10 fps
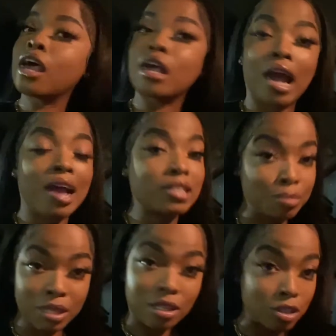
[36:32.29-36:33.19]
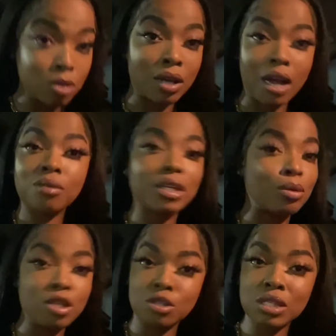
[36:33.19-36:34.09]
Guys, I'm sticking to it. I don't care
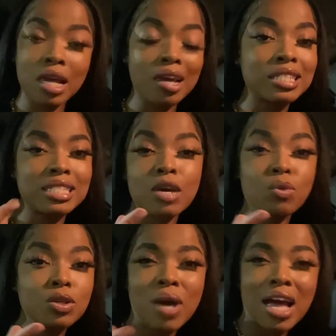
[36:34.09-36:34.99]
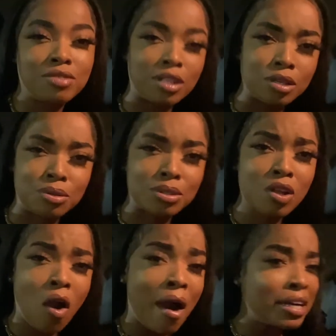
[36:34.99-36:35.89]
what you say. Because it's like, what do I have to lose?
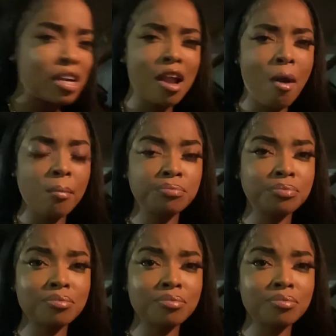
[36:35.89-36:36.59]
You know?